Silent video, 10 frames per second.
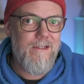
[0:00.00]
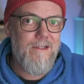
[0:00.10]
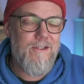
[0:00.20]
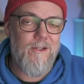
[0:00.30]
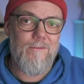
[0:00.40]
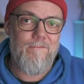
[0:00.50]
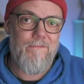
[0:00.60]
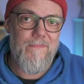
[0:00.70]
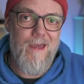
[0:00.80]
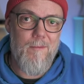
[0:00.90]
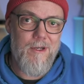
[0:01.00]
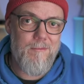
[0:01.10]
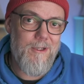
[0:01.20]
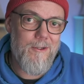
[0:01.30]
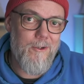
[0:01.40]
So that might
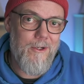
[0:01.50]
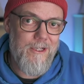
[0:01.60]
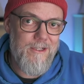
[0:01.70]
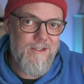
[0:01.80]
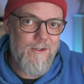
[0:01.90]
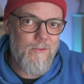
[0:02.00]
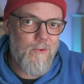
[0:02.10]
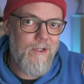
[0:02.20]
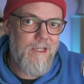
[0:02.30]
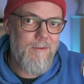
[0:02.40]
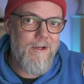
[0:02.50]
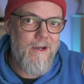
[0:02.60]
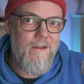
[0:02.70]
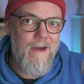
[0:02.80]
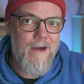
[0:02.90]
be a learning. So we'll keep an eye
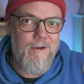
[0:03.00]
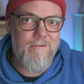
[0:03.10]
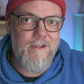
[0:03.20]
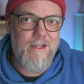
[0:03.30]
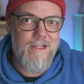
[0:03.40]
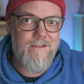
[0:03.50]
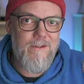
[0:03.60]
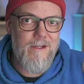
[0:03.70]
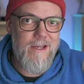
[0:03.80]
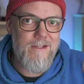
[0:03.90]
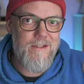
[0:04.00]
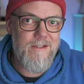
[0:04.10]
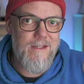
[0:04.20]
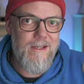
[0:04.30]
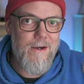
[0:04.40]
on that over the next few days and
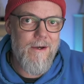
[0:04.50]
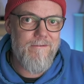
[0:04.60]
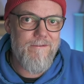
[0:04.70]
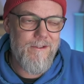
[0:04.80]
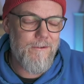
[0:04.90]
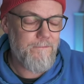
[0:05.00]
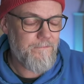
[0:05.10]
see how I feel.